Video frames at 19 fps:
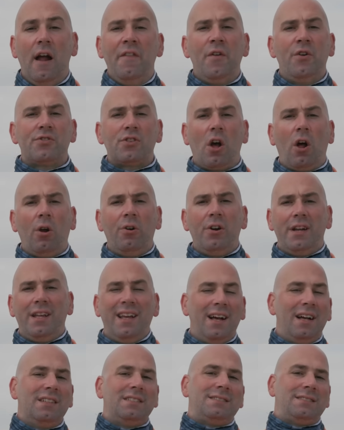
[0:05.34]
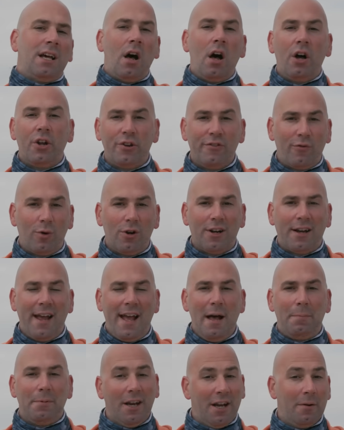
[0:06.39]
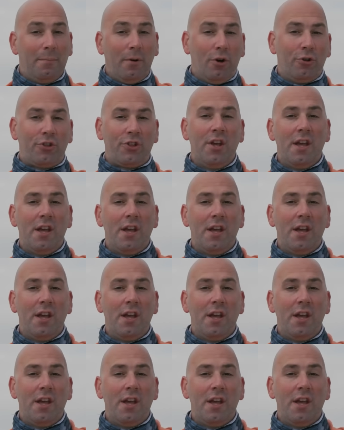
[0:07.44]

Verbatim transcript: and there's already a ton of work happening both